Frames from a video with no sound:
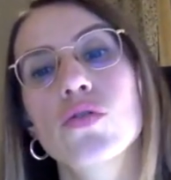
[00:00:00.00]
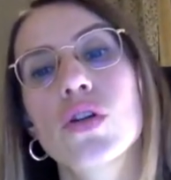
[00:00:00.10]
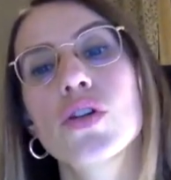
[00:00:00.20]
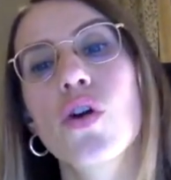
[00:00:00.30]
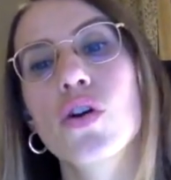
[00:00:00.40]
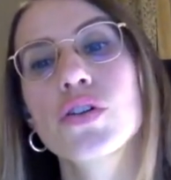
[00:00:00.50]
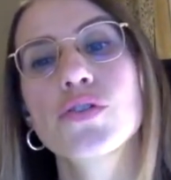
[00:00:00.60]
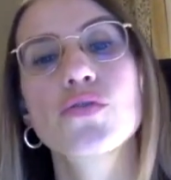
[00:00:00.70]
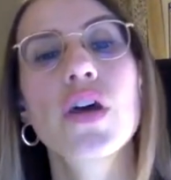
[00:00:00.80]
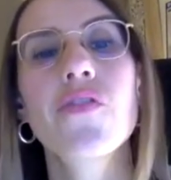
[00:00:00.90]
in order
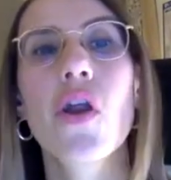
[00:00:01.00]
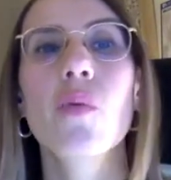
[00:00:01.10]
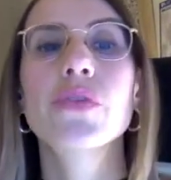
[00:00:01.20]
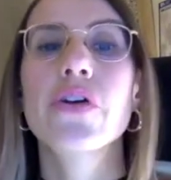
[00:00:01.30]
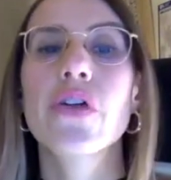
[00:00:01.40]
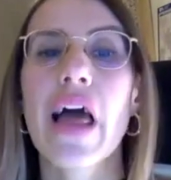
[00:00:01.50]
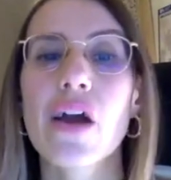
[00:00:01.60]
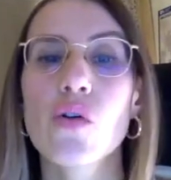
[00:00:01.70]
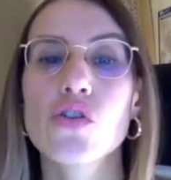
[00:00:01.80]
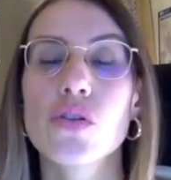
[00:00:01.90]
to develop their
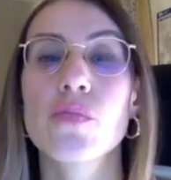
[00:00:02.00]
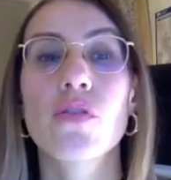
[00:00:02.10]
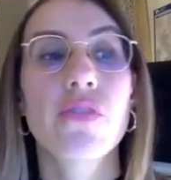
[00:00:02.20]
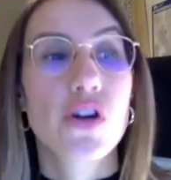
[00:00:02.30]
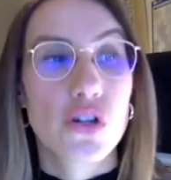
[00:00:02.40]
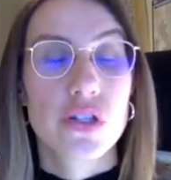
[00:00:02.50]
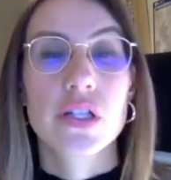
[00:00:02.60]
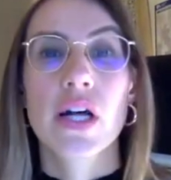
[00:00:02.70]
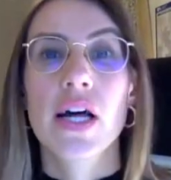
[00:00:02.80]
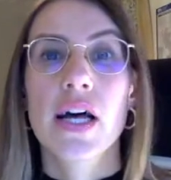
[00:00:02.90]
language and
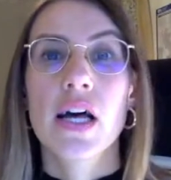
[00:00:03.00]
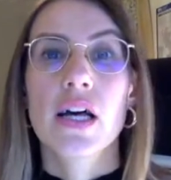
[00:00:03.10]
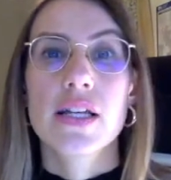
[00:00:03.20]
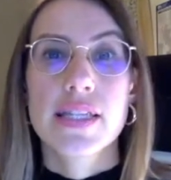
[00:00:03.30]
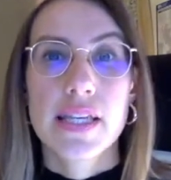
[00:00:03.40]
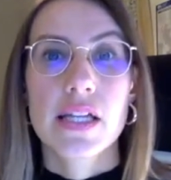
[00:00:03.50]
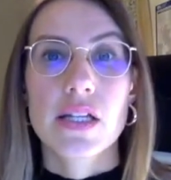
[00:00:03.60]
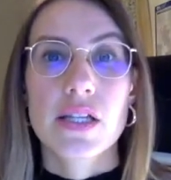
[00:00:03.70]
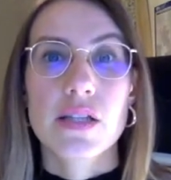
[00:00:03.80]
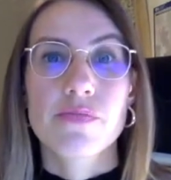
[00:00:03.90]
professional
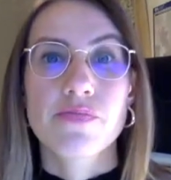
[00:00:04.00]
skills.